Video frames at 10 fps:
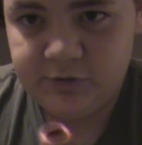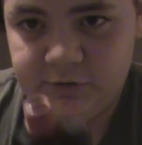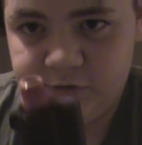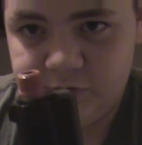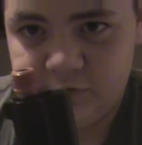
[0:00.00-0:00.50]

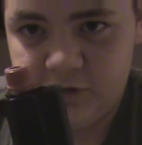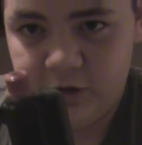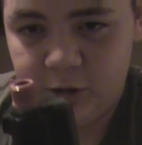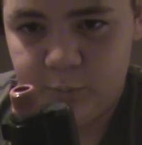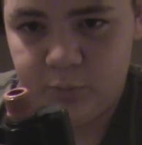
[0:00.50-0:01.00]
this is
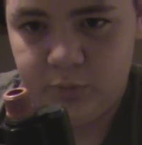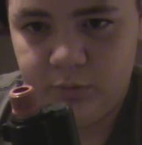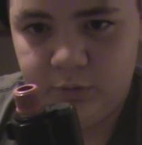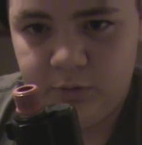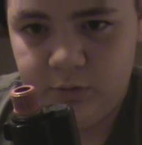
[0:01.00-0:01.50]
terrible.
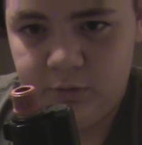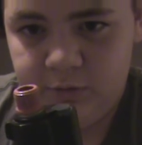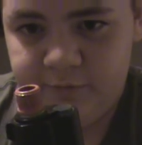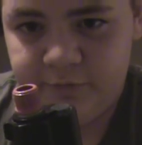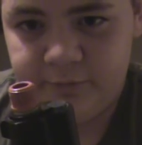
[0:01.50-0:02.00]

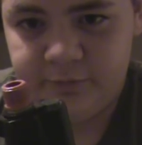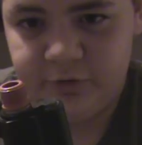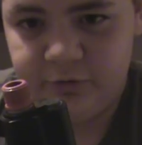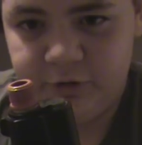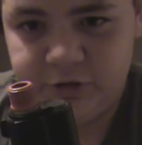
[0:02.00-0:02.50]
From
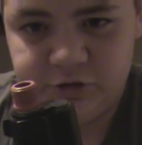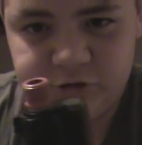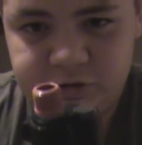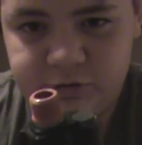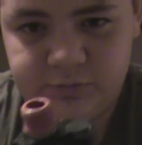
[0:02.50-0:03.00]
literally
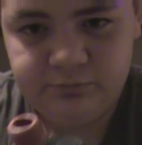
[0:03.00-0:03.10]
just